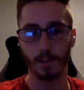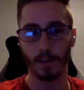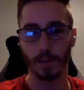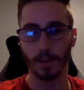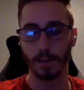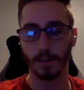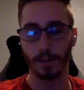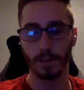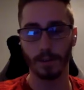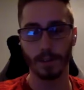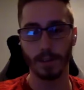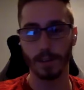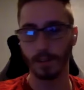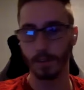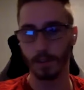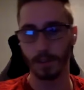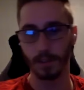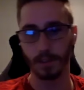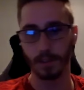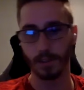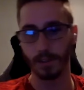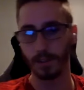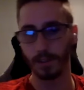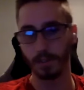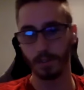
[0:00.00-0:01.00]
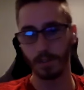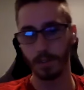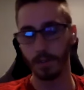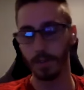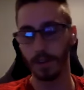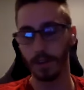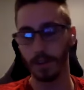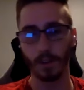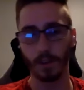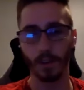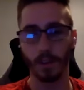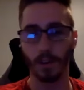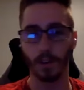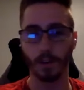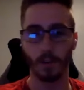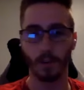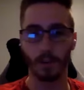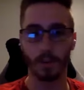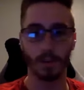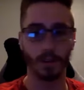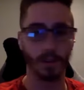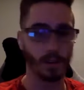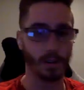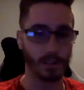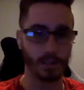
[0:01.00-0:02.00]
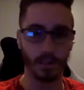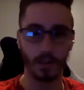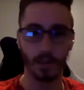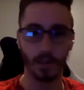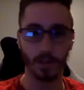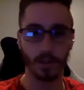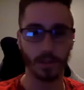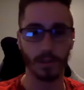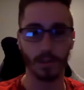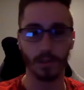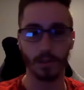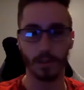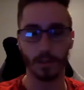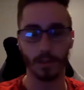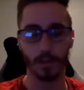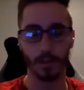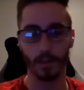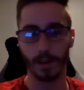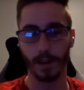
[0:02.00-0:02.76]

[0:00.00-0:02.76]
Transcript: whatever it is, whether it's the amygdala or oxytocin,